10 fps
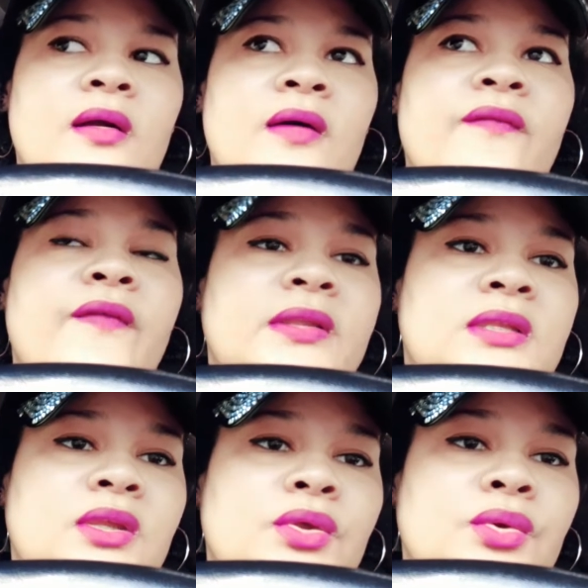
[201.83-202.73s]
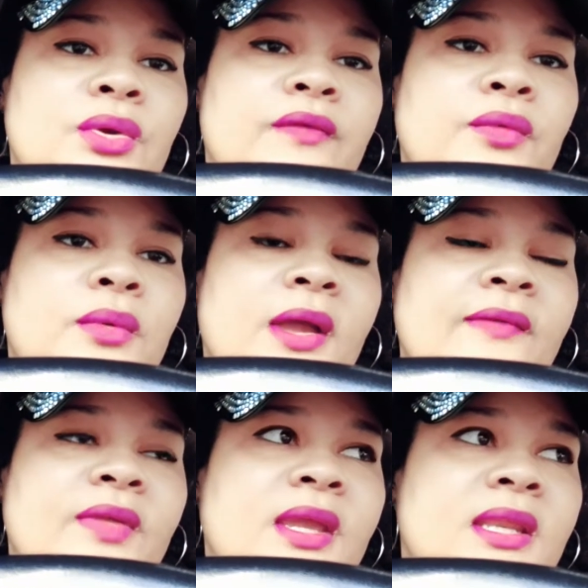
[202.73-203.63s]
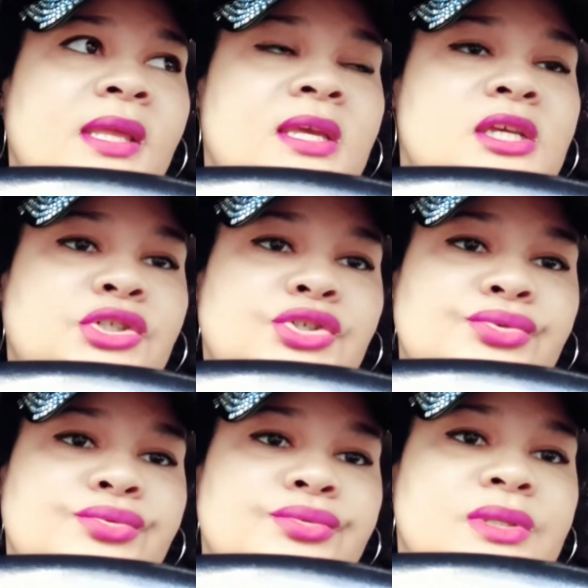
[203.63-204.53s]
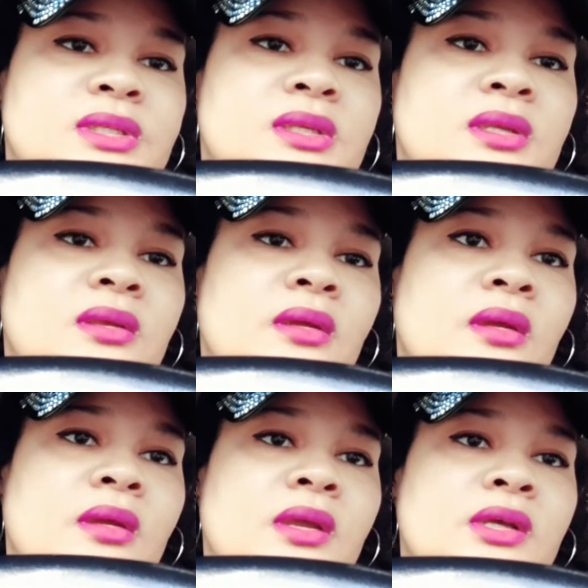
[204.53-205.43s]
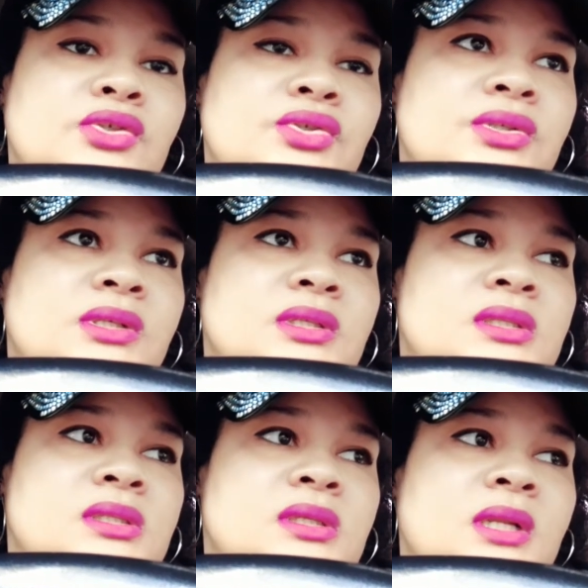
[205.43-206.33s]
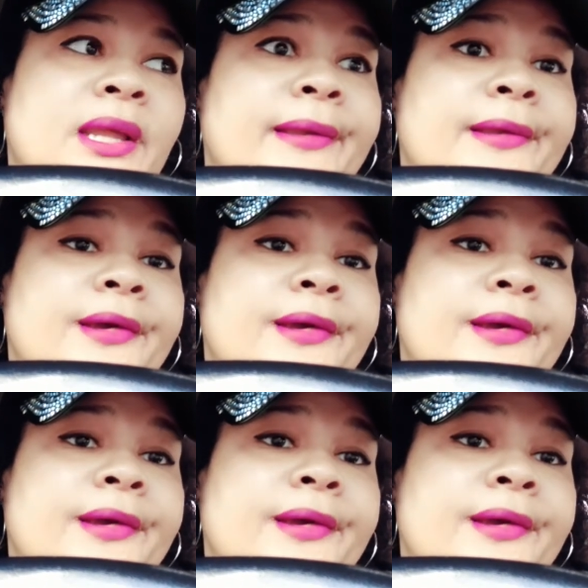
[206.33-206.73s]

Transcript: affecting you if you have any issues. It's just like